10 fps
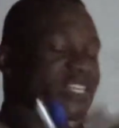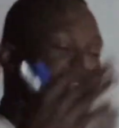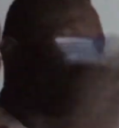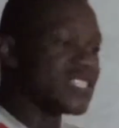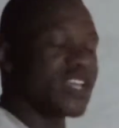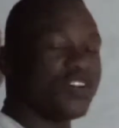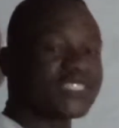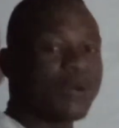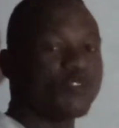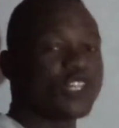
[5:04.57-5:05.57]
it hits
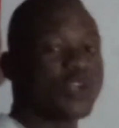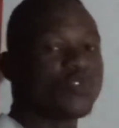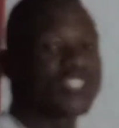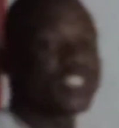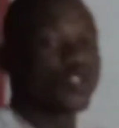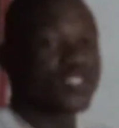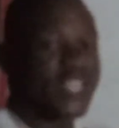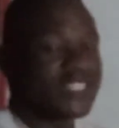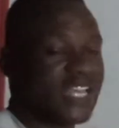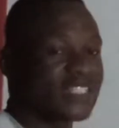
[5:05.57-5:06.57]
another molecule which is not
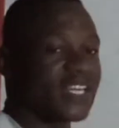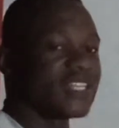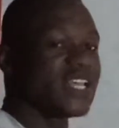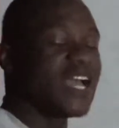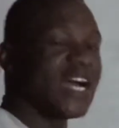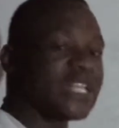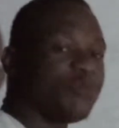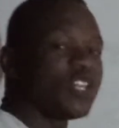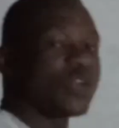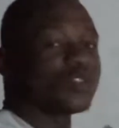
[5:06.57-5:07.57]
excited, and that
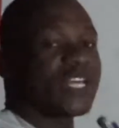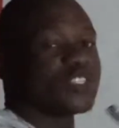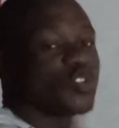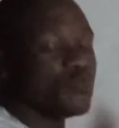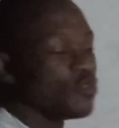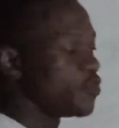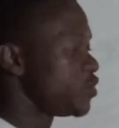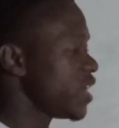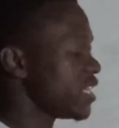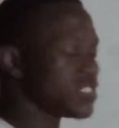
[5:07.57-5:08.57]
molecule tends to move.
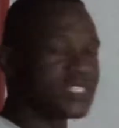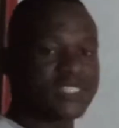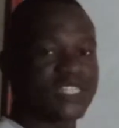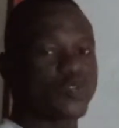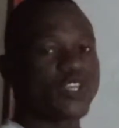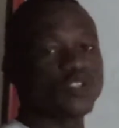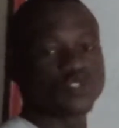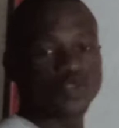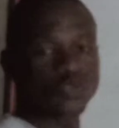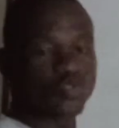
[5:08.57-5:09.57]
You can easily see it when you
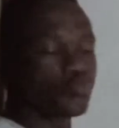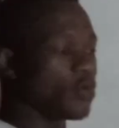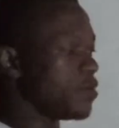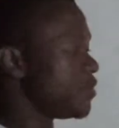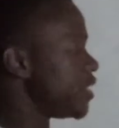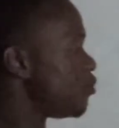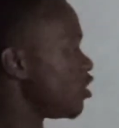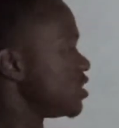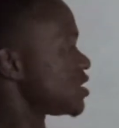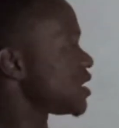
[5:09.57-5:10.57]
throw two balls. Maybe a ball
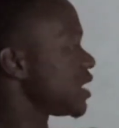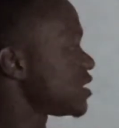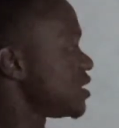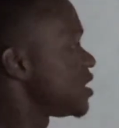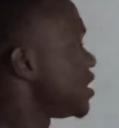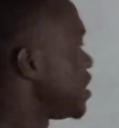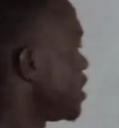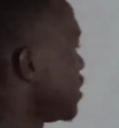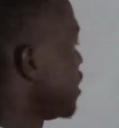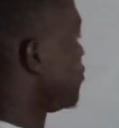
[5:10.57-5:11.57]
is static.
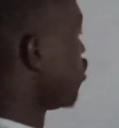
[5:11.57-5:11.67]
a